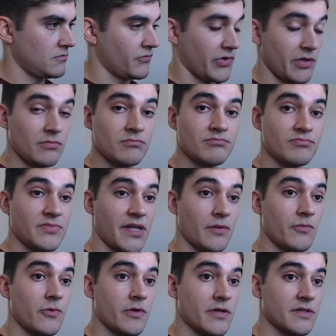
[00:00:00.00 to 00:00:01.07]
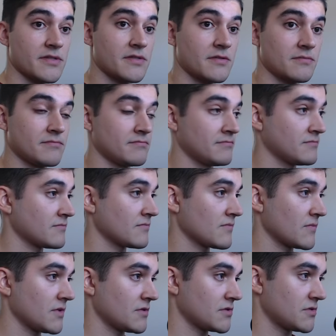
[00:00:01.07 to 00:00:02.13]
Well, that works.
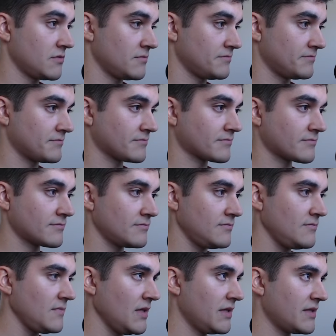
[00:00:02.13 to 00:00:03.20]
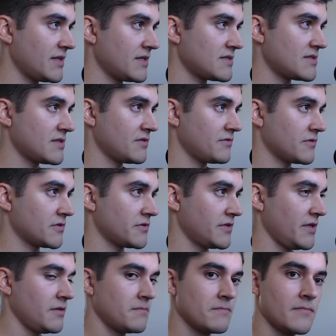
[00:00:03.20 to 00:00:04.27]
So that's it for
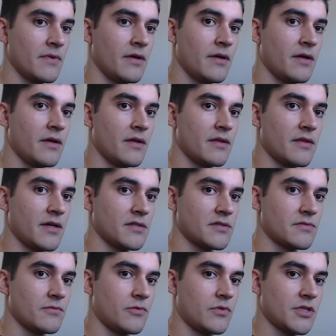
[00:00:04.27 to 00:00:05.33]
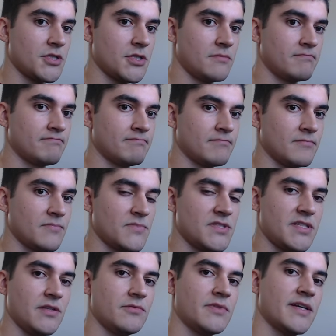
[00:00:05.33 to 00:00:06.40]
today. Thanks for watching.
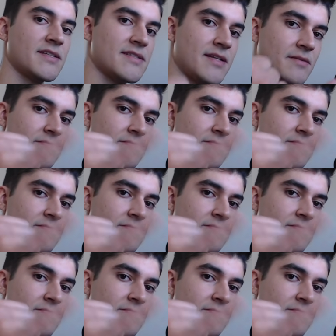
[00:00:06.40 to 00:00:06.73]
See you next time.